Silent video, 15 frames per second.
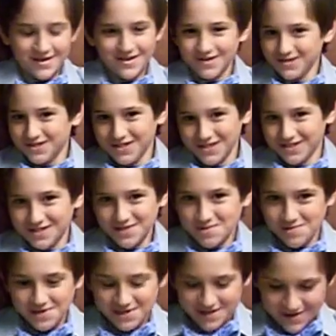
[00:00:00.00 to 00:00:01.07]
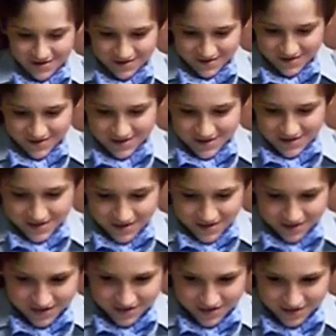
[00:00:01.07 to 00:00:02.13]
Oh, she's a sweet girl,
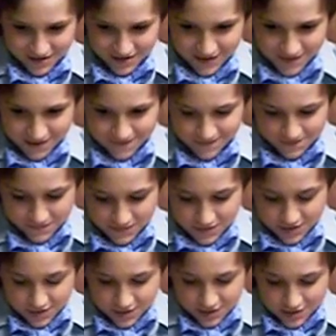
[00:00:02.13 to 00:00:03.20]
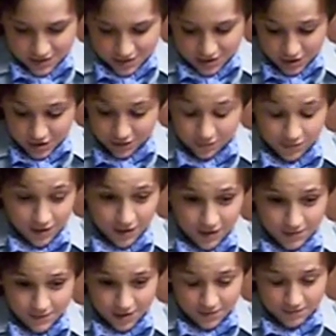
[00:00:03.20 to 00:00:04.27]
and so
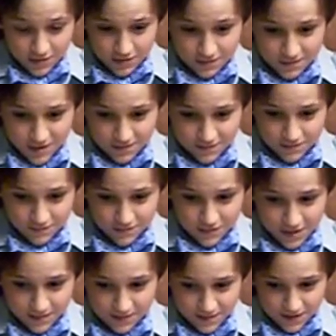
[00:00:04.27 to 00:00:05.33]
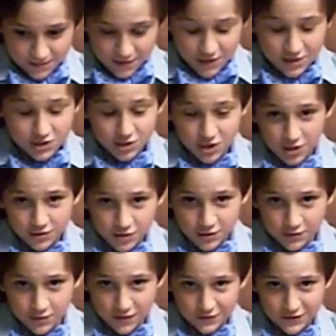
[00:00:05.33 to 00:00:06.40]
I'm gonna show
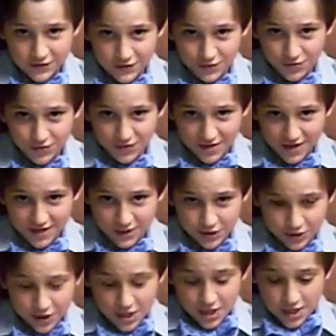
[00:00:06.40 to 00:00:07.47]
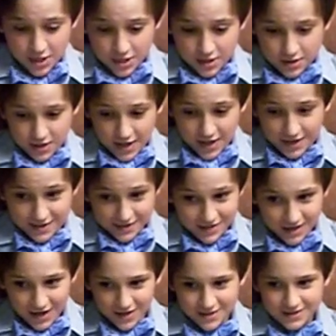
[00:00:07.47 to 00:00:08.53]
you a few things that it
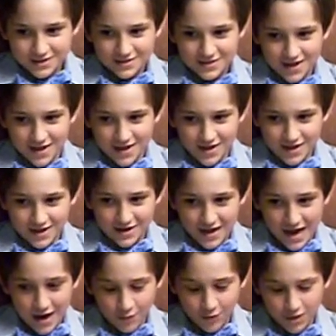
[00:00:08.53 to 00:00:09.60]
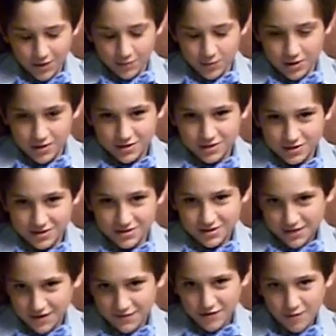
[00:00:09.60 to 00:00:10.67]
does and how well it works and
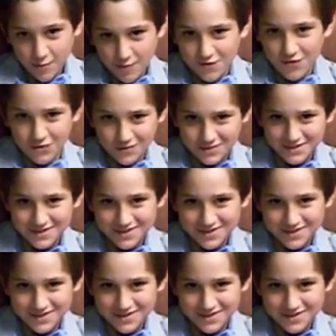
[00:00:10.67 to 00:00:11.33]
give it a review.